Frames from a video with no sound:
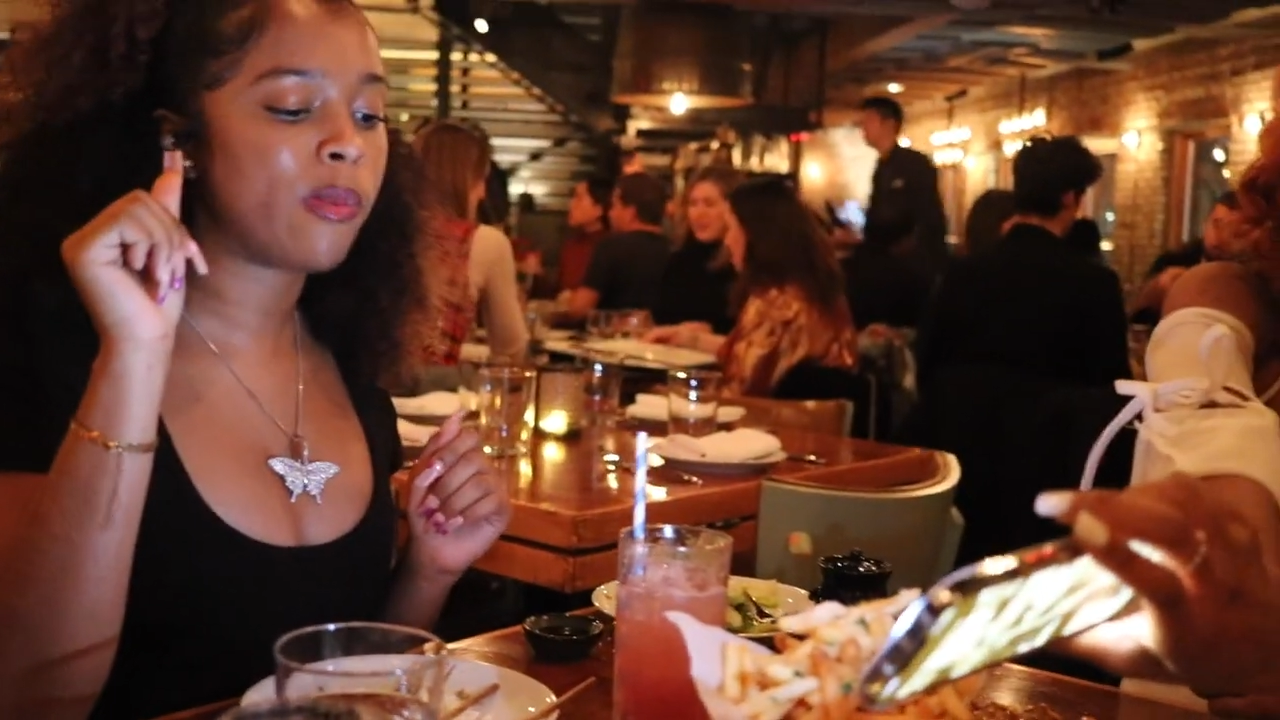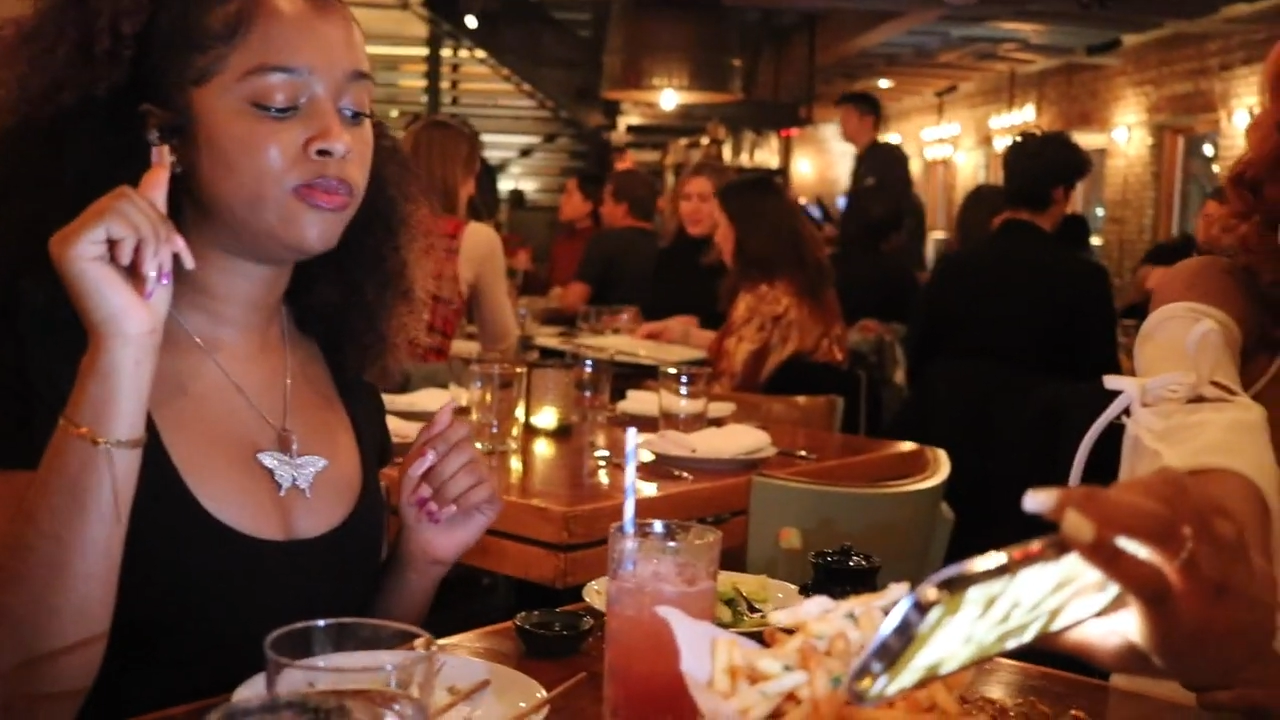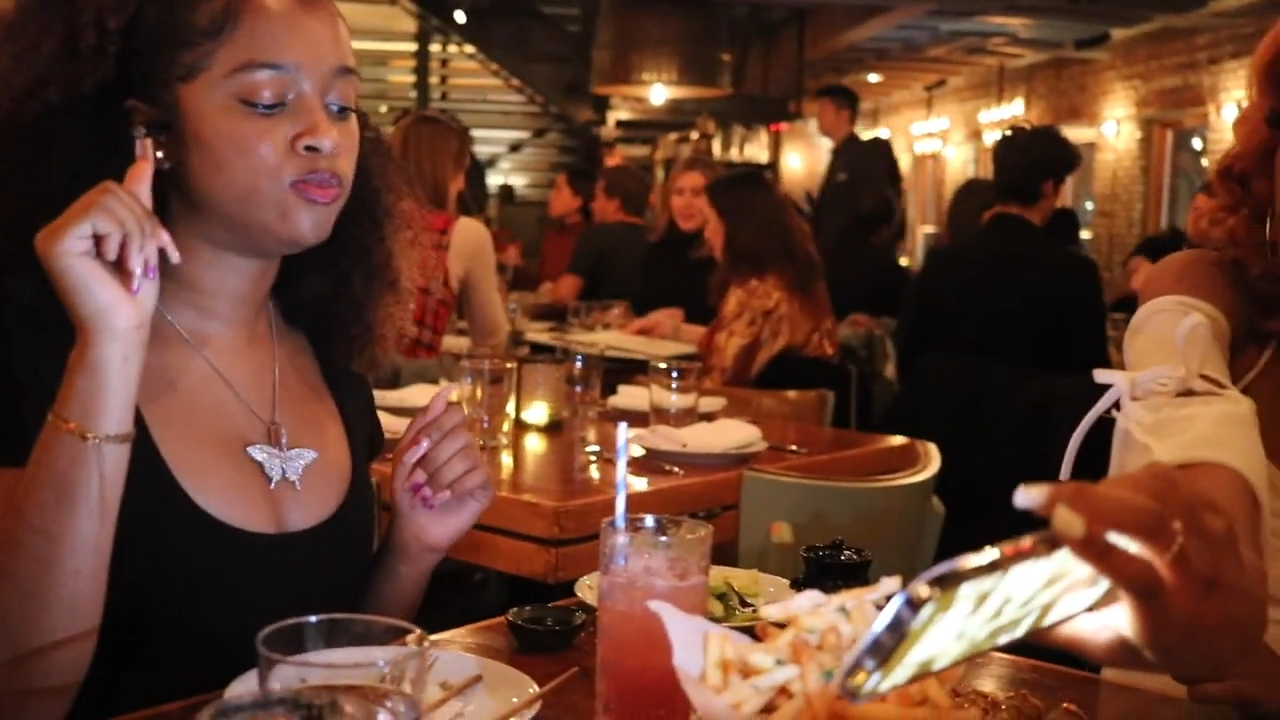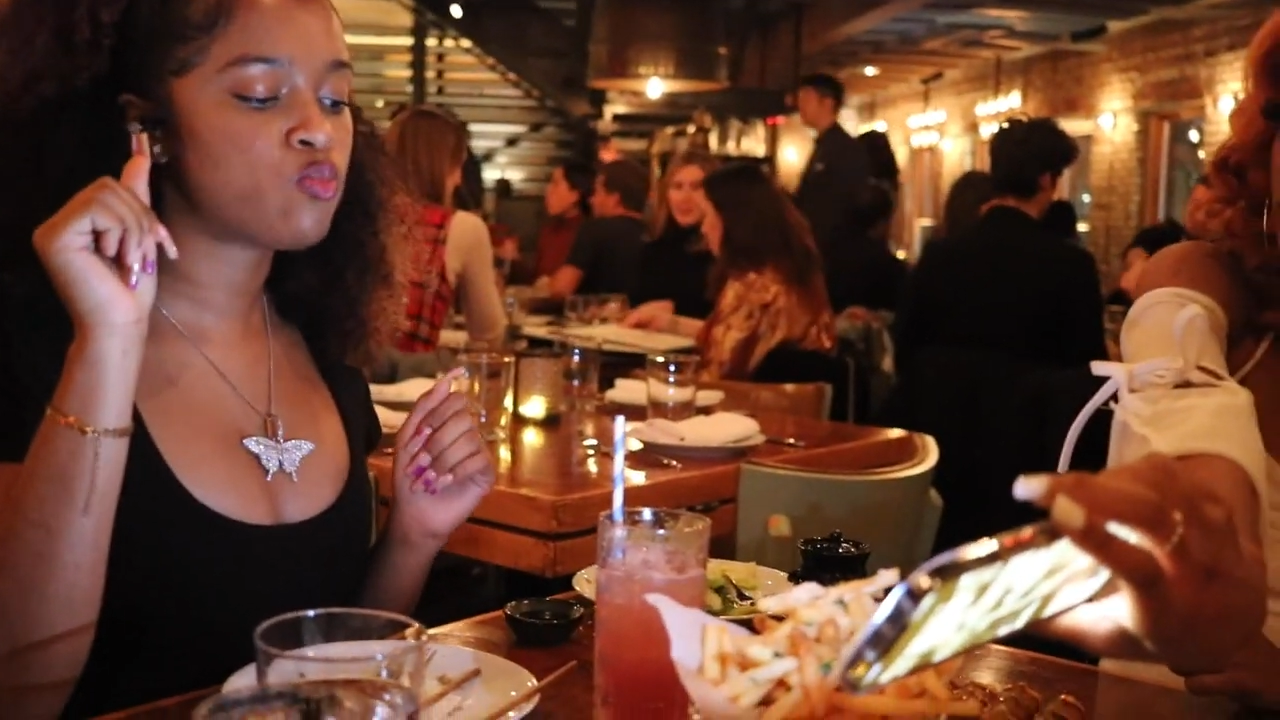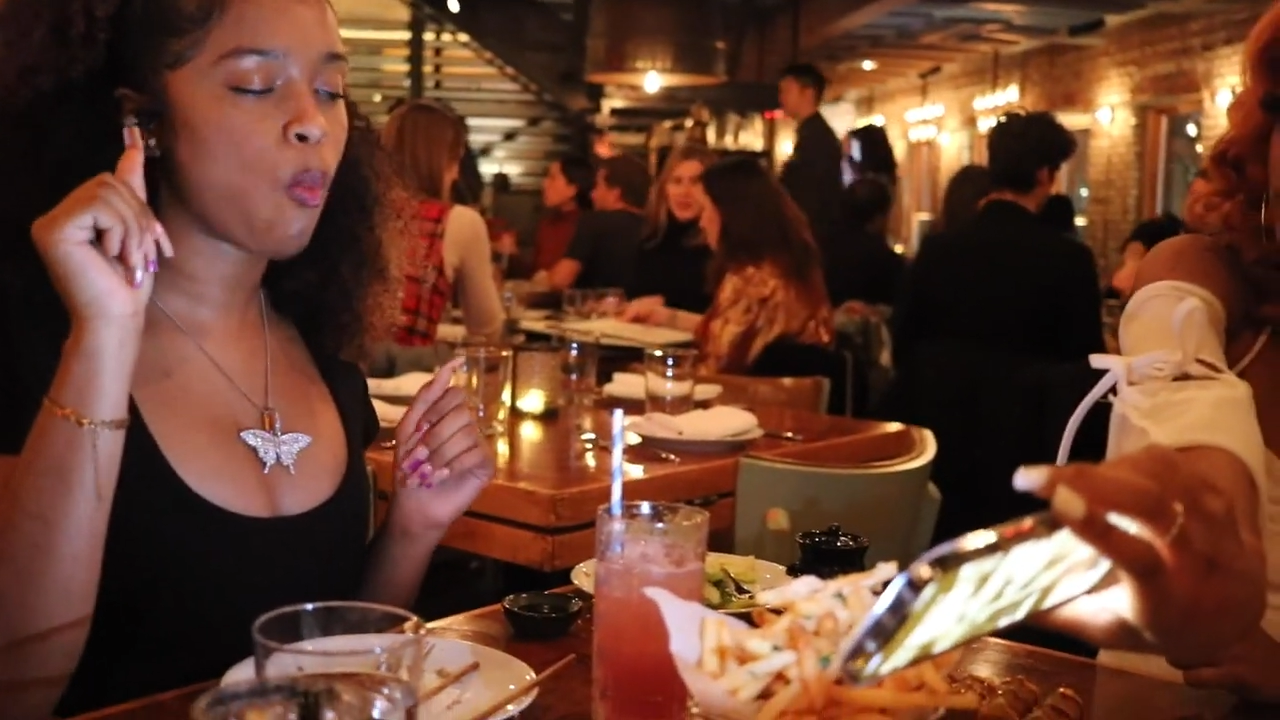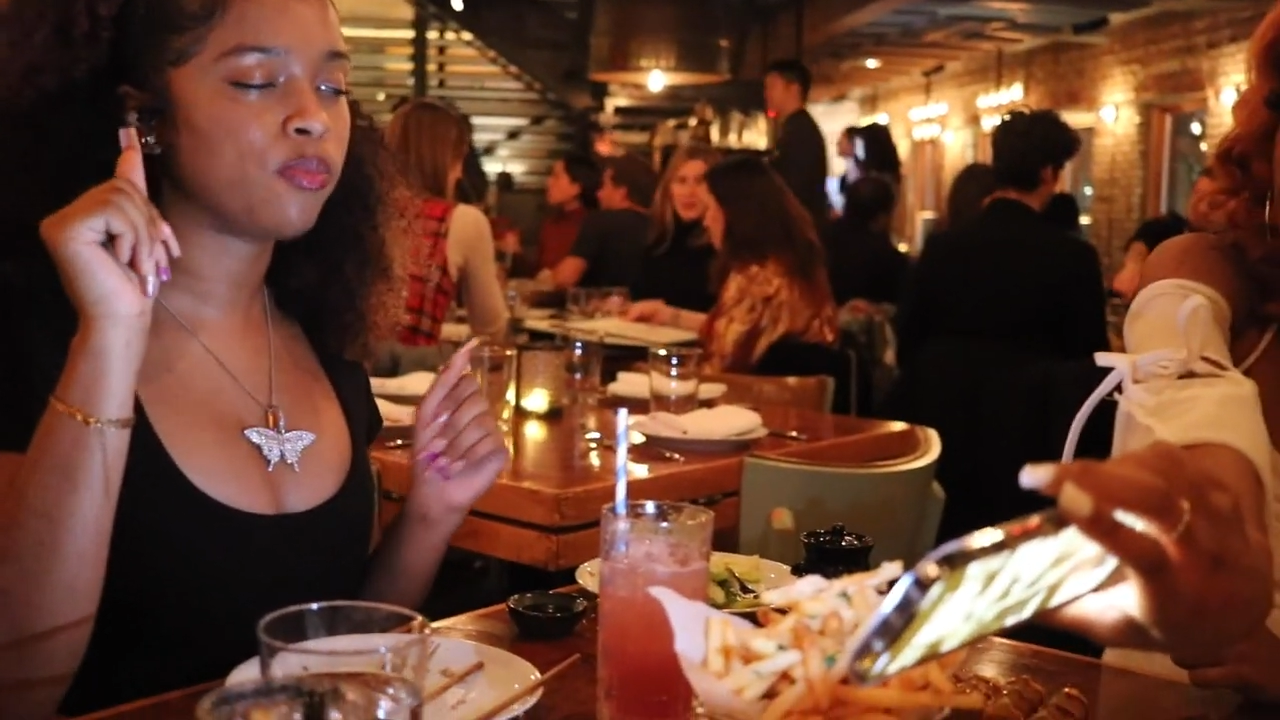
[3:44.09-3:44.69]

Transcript: you don't know